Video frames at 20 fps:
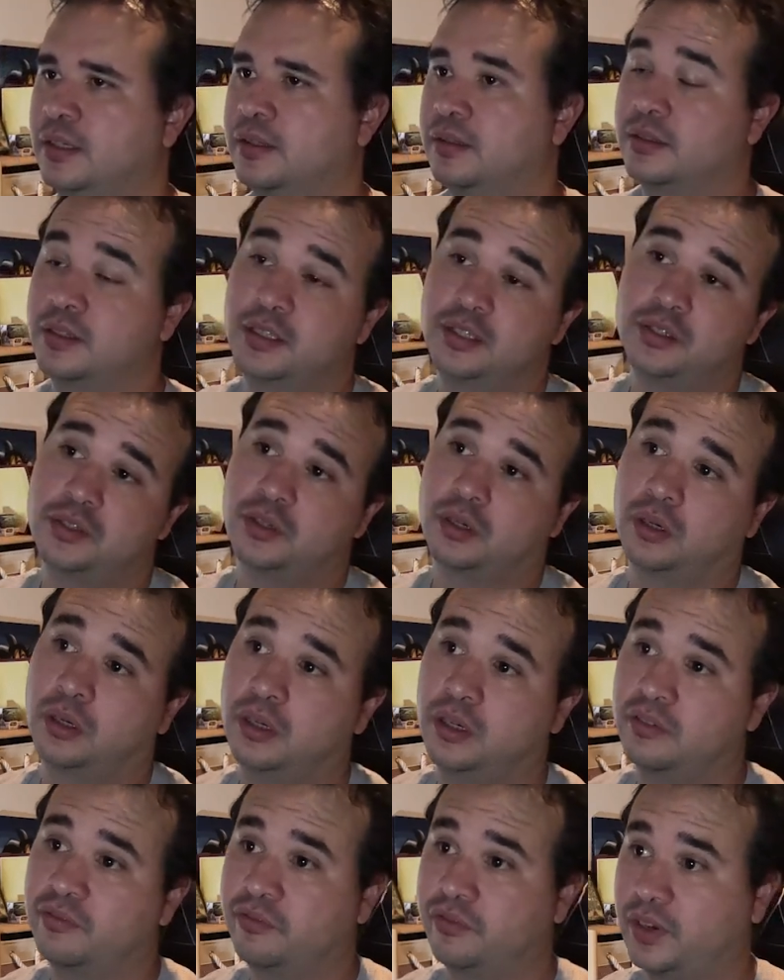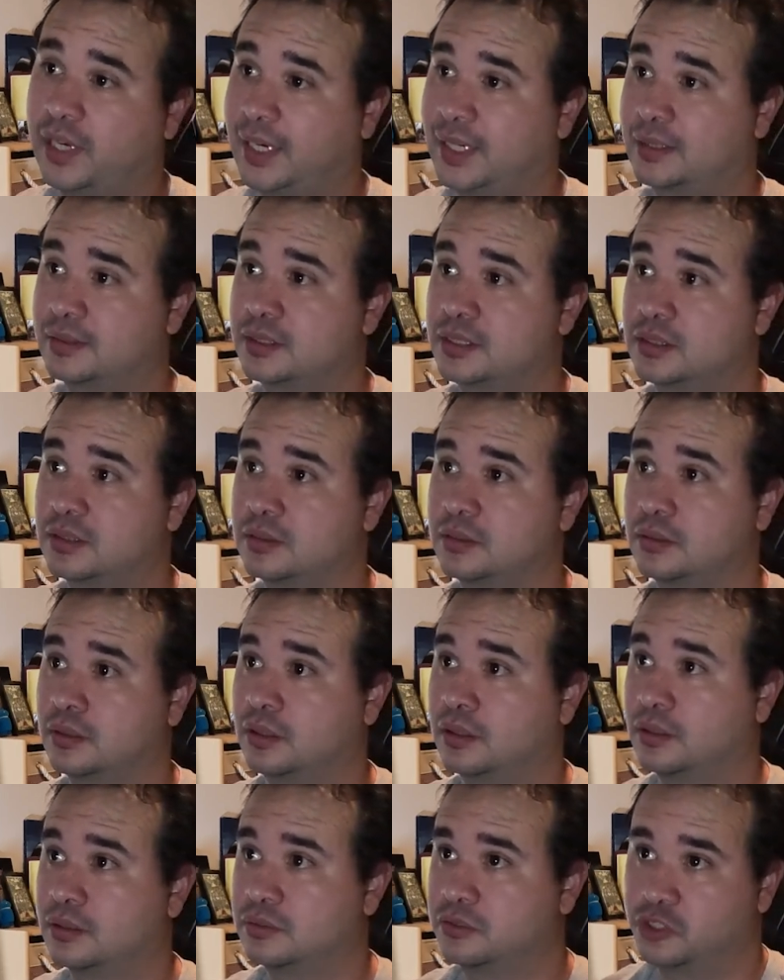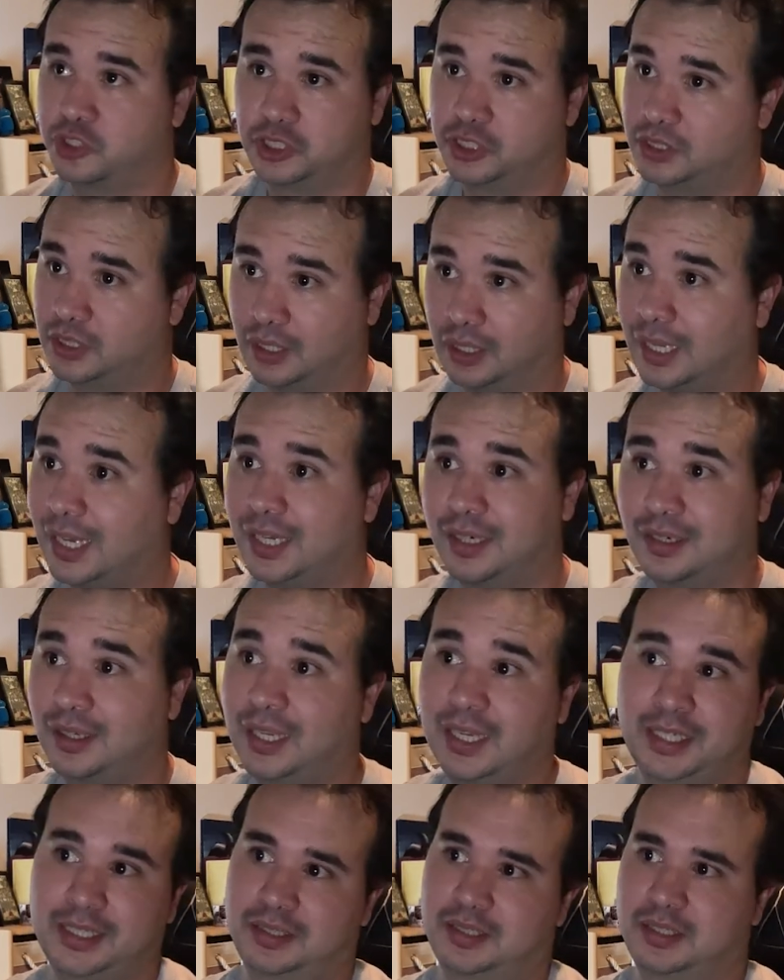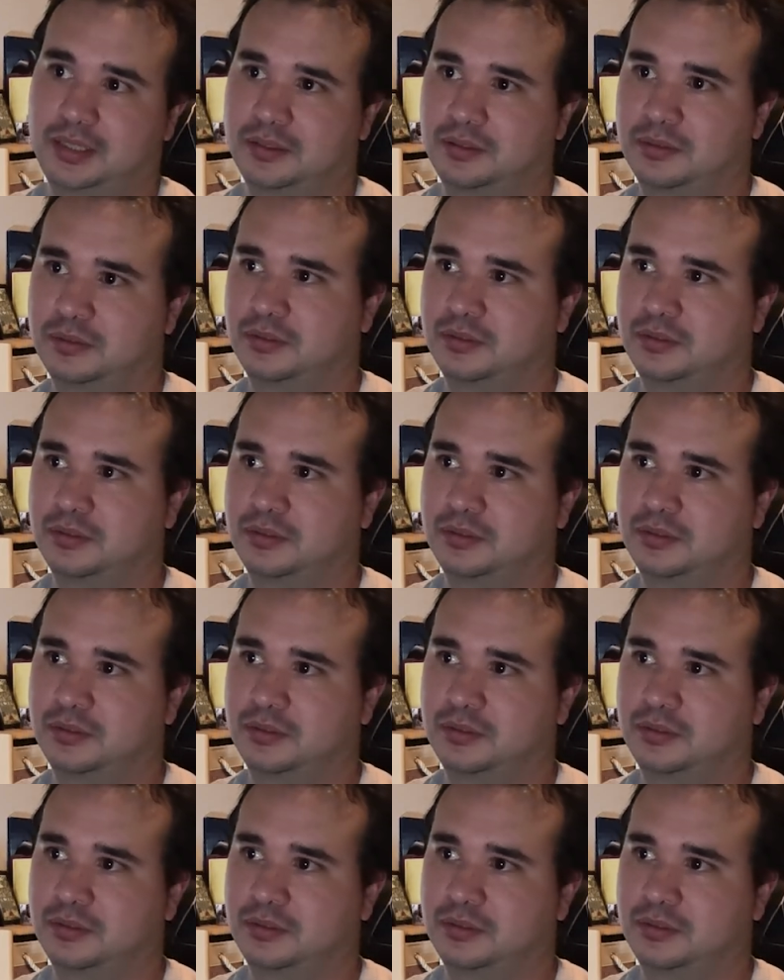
these are, in fact, just a lot of lights.